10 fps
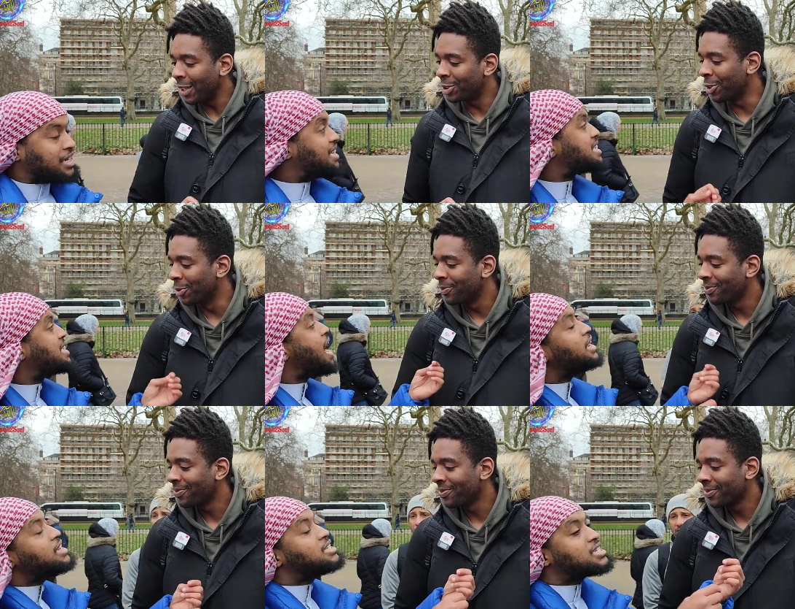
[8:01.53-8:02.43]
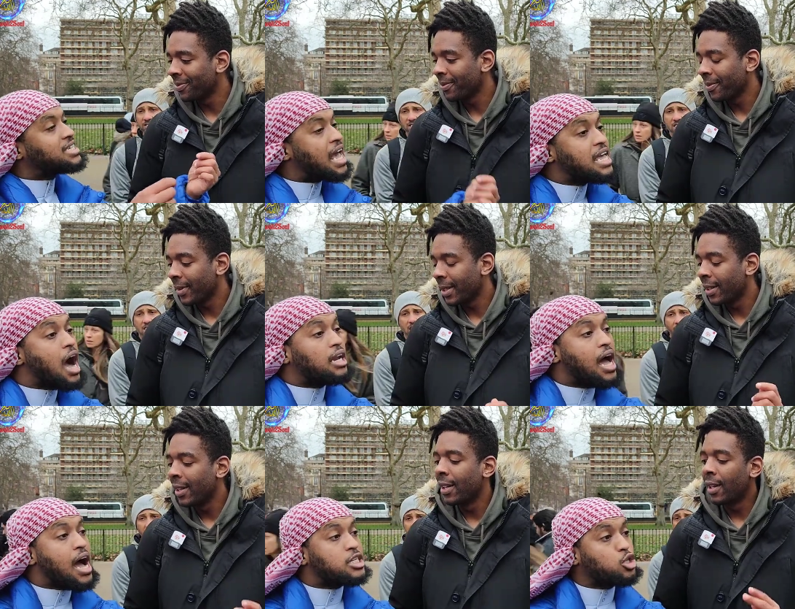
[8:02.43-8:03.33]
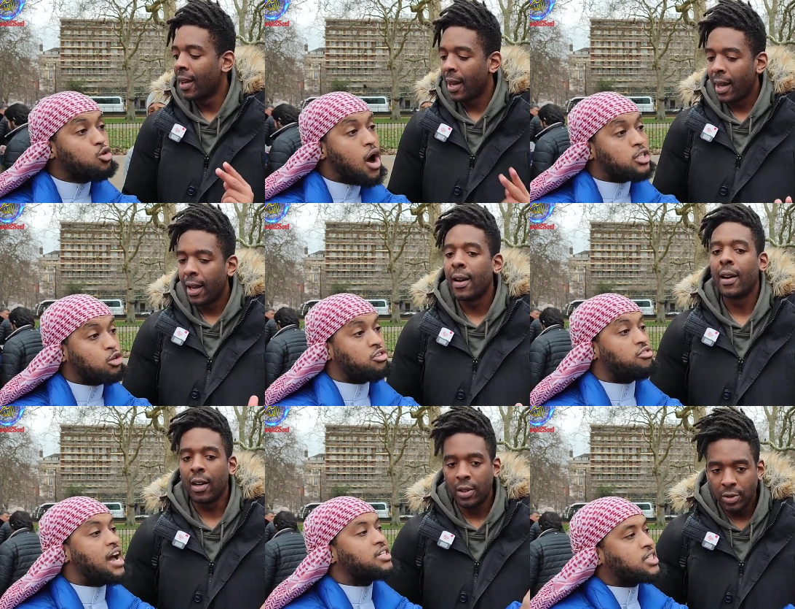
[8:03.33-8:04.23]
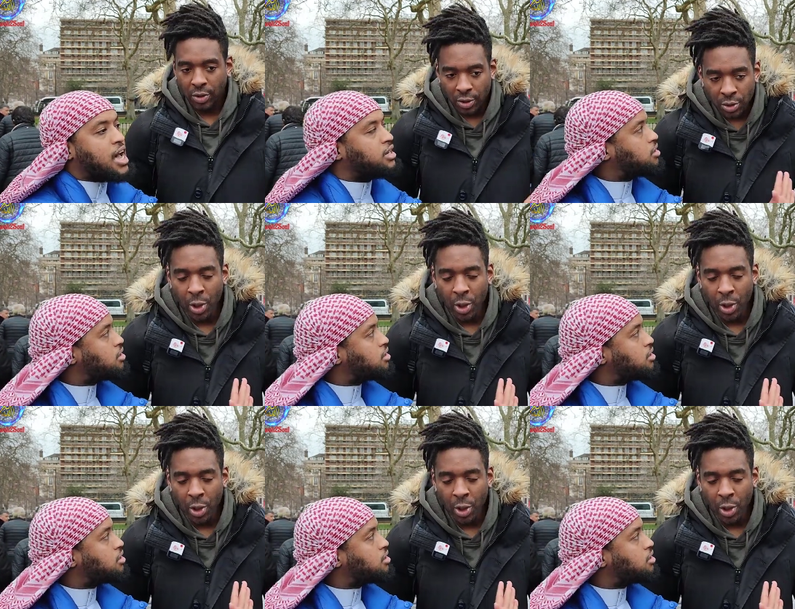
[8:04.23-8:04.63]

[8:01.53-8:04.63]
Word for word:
Speaker 1: Does the hadith say Allah has two hands on the right side?